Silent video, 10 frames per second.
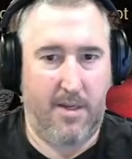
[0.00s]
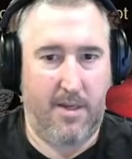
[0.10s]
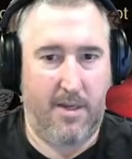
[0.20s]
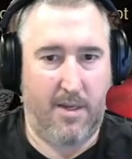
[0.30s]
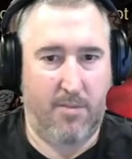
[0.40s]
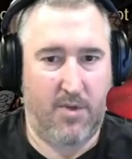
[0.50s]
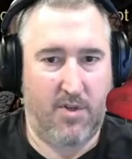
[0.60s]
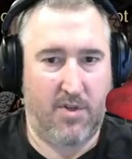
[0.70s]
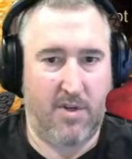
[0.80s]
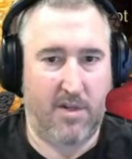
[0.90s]
Yep,
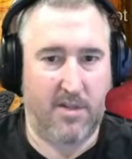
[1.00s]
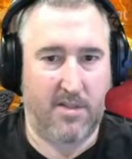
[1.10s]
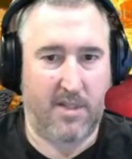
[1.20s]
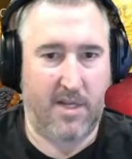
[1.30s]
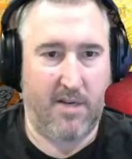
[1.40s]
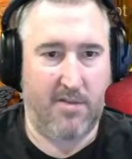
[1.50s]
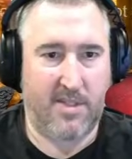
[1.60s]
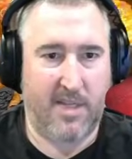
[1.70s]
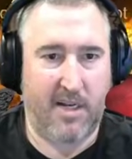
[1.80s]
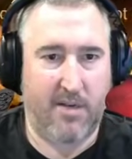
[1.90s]
Durga's a kind of a
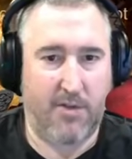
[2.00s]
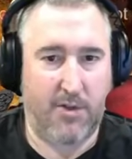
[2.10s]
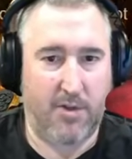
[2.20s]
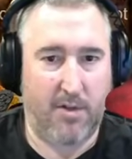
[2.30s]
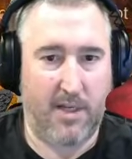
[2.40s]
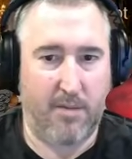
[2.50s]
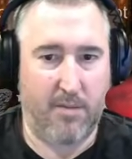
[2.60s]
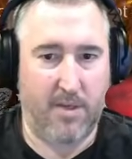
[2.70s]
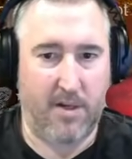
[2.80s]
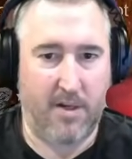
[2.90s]
sacrificial lamb
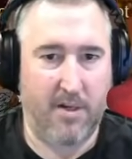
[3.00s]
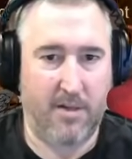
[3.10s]
there.